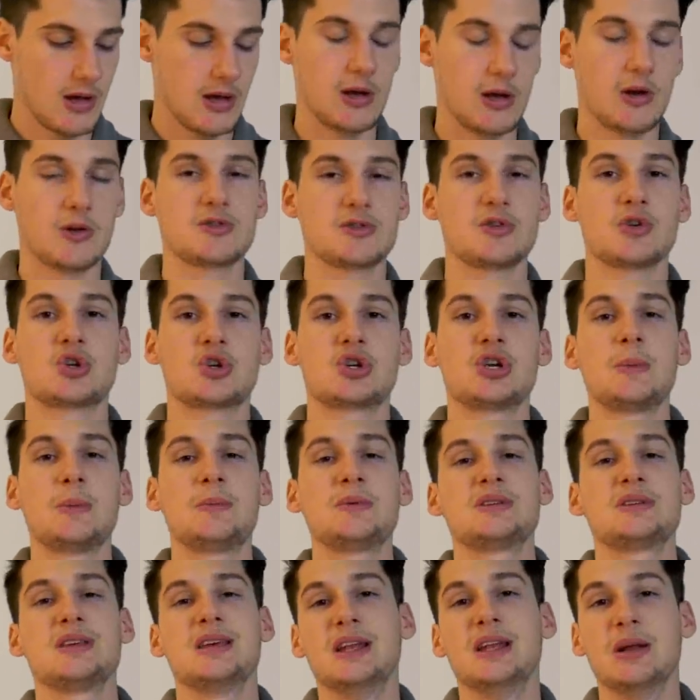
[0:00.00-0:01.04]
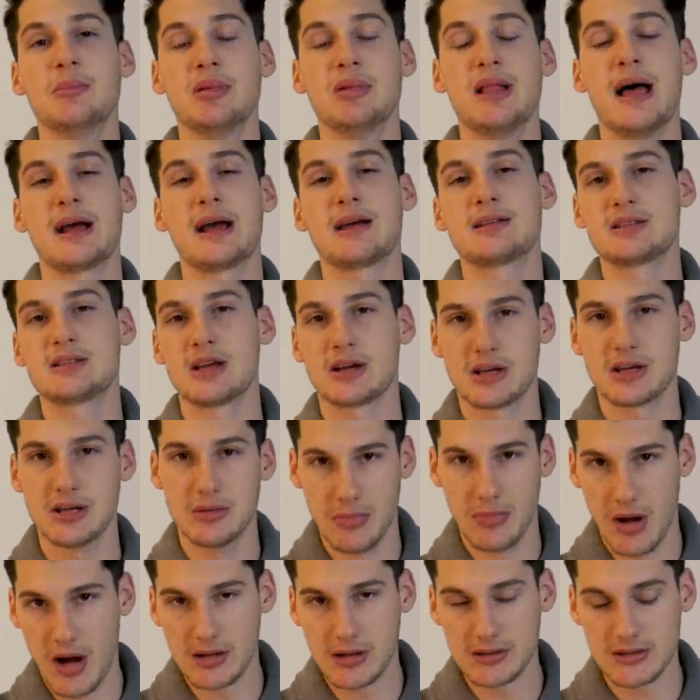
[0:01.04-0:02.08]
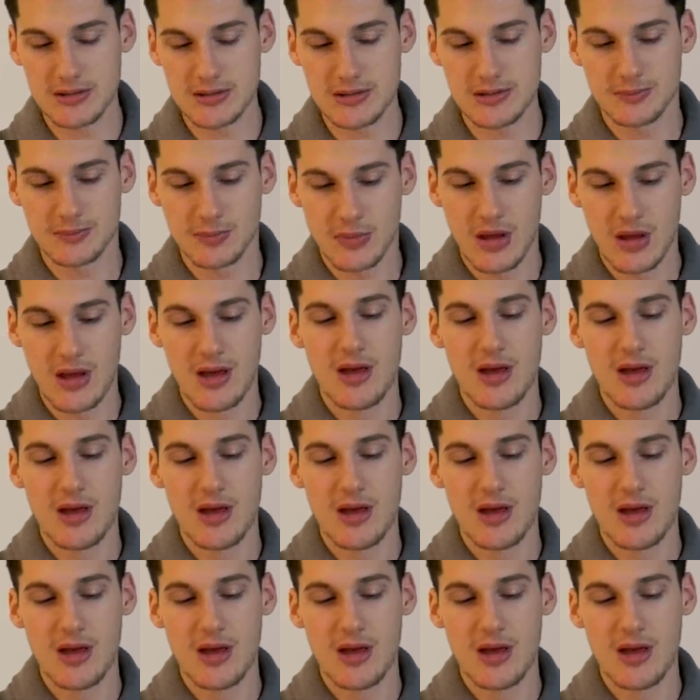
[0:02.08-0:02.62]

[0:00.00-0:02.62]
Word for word: It also ships in a black tuck-in box.